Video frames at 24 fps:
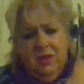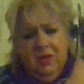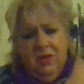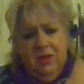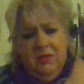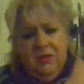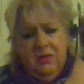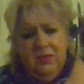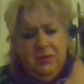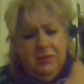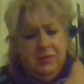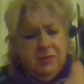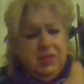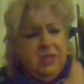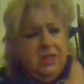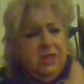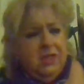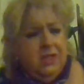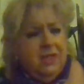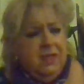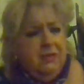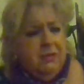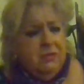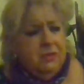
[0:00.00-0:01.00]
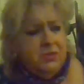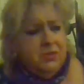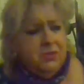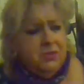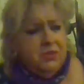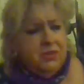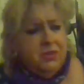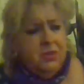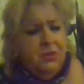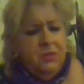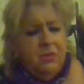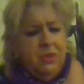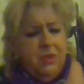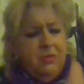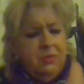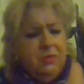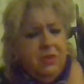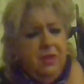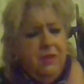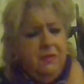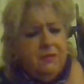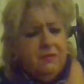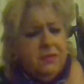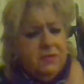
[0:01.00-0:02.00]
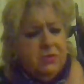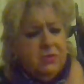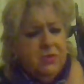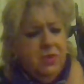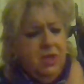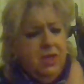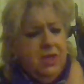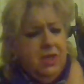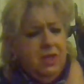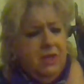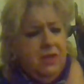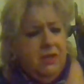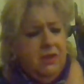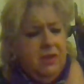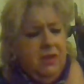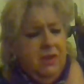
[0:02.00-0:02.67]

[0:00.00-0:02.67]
And kidney damage is showing up left and right,